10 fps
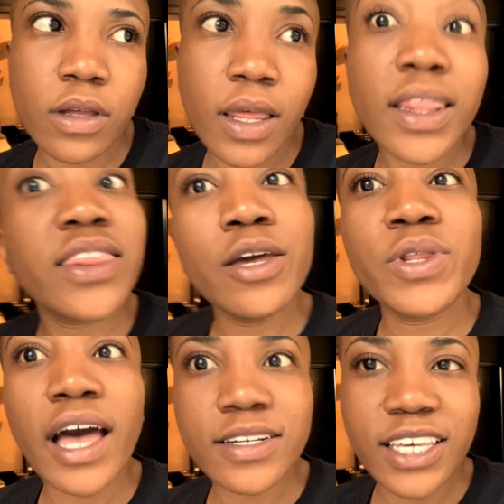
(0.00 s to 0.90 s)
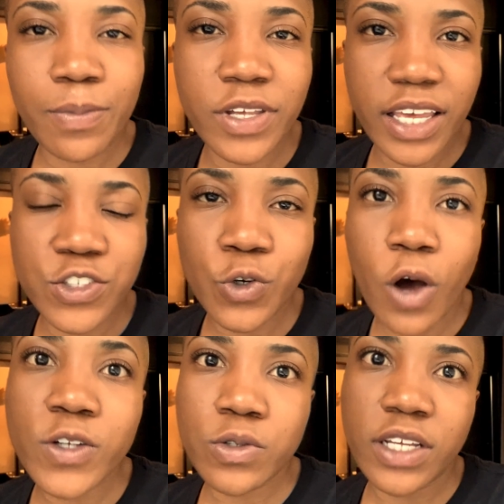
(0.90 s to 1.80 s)
The thing with housekeeping is you
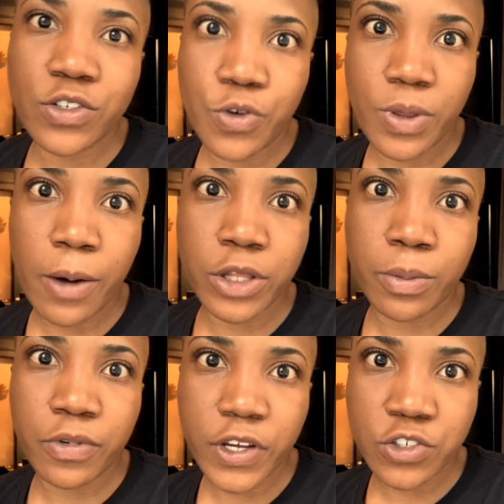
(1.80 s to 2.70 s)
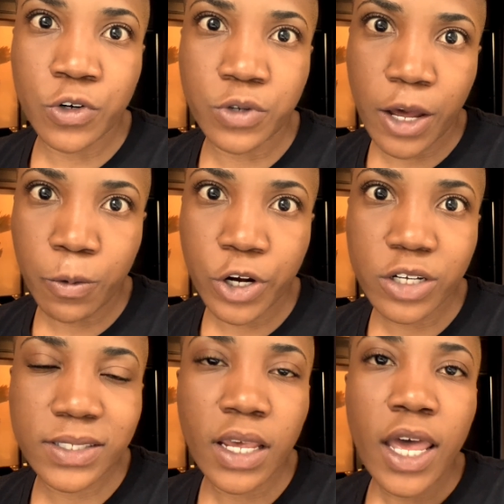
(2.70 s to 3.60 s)
also need to do that with your professional
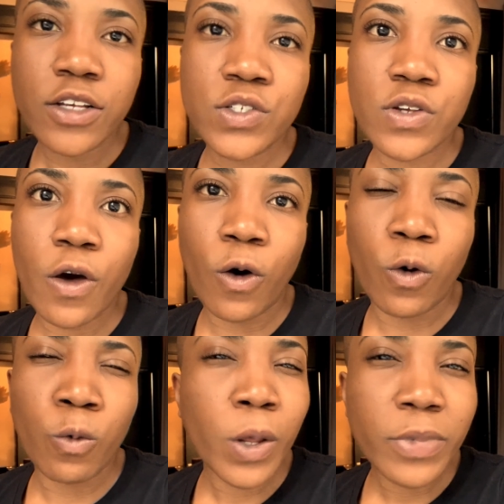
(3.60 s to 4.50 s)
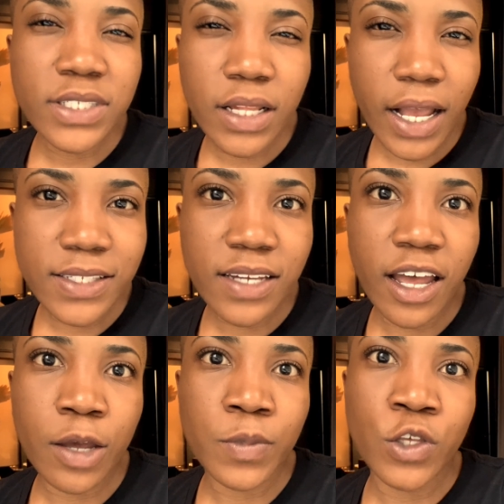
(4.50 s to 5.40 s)
networks. So, when was the last
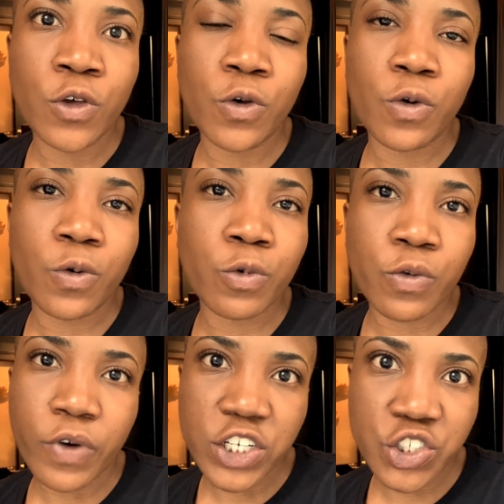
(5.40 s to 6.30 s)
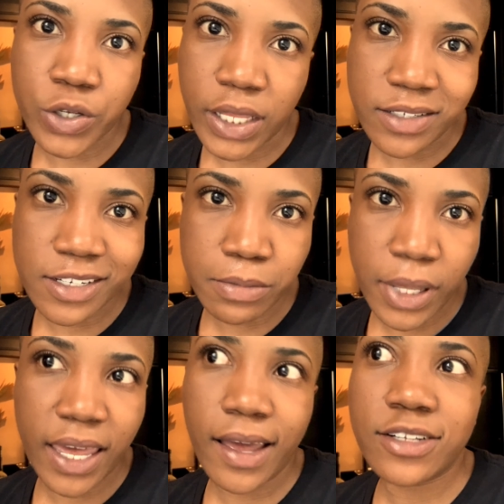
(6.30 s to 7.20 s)
time you refreshed your LinkedIn
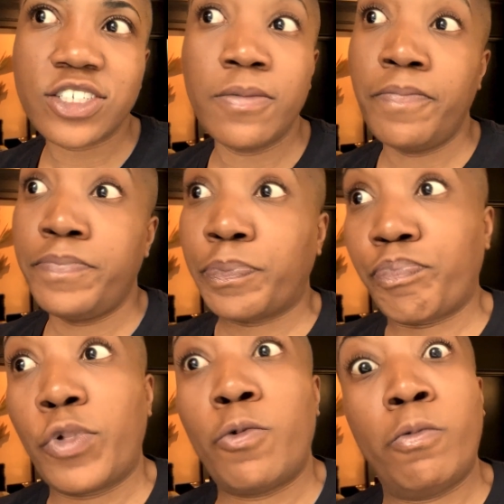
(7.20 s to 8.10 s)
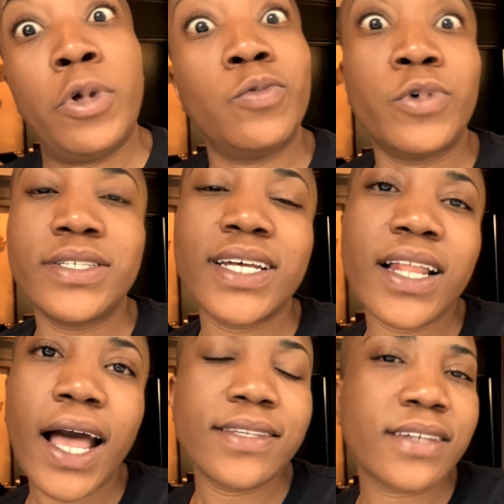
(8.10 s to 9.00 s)
page? When was the
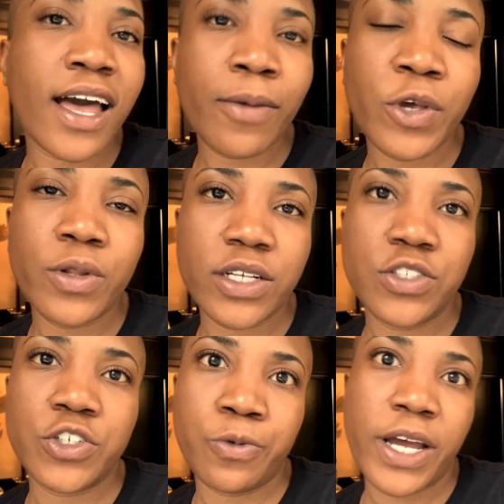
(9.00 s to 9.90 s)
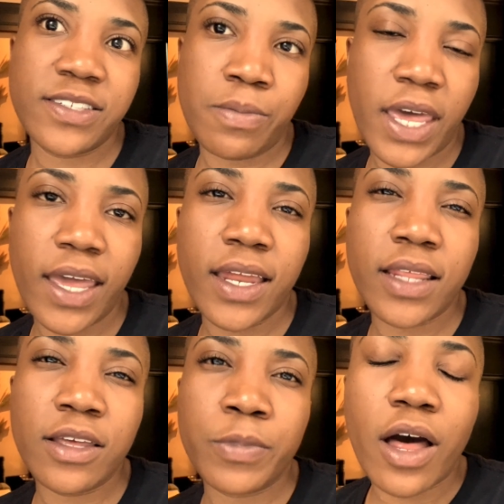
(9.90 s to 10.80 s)
last time you looked at your resume? And I
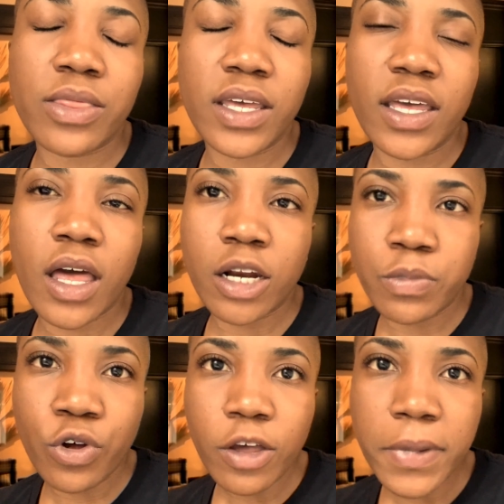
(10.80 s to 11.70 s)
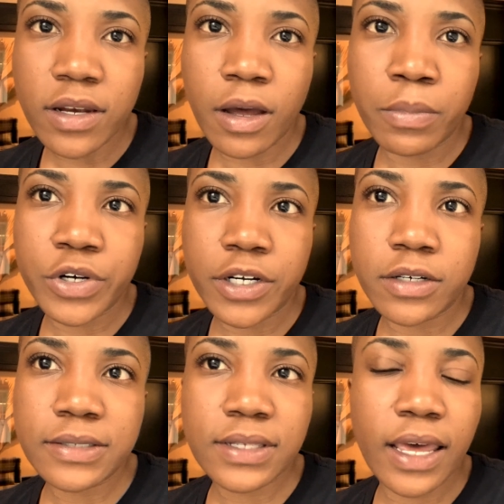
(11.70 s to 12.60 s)
think about the unemployment
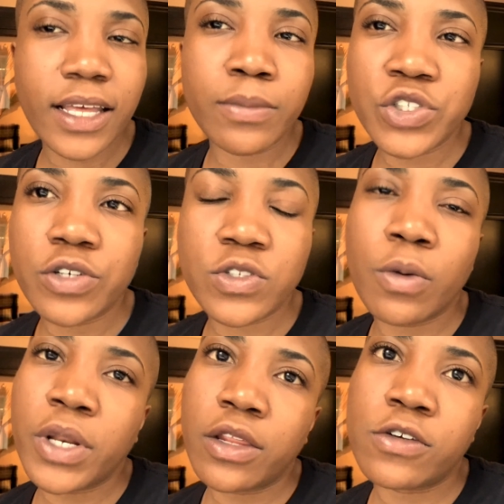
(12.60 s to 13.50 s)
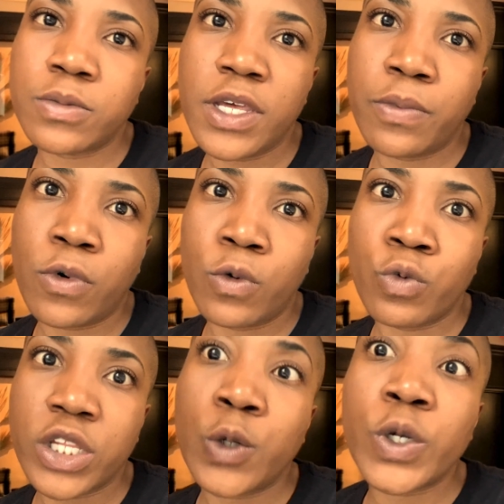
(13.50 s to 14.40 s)
numbers. Like, I'm sure so many of those people
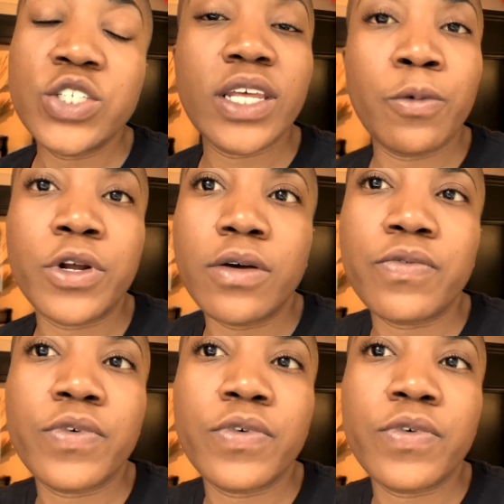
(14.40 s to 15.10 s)
really wish they would have